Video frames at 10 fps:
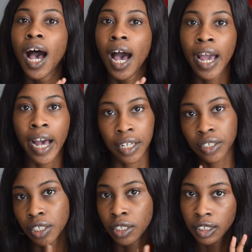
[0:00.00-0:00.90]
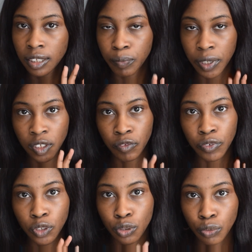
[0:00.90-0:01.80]
I had a
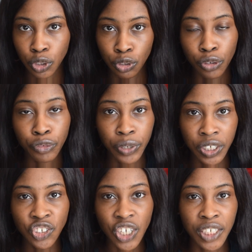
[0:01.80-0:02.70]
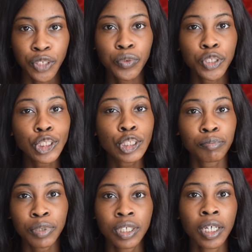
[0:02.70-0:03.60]
specific tuition range. I didn't want it to
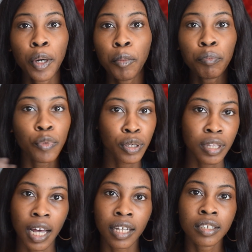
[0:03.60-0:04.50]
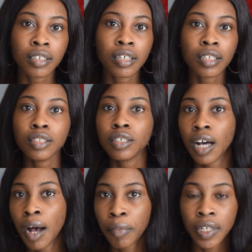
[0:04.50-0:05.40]
be more than
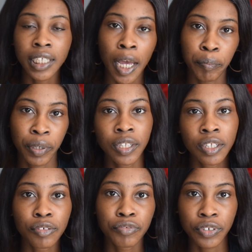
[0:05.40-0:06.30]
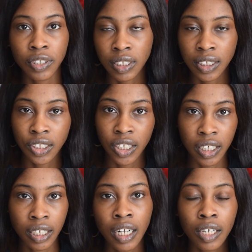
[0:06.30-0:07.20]
the amount I paid in the first
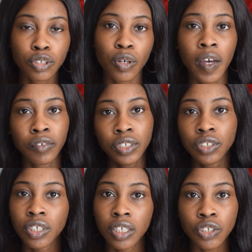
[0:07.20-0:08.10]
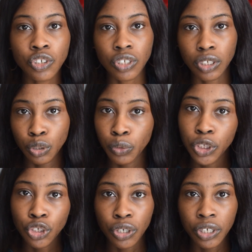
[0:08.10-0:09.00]
year. So I researched
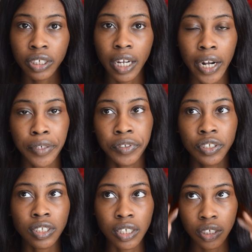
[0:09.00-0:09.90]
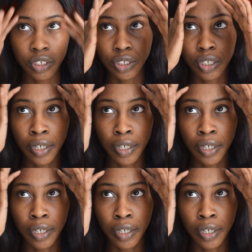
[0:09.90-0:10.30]
tuition, I researched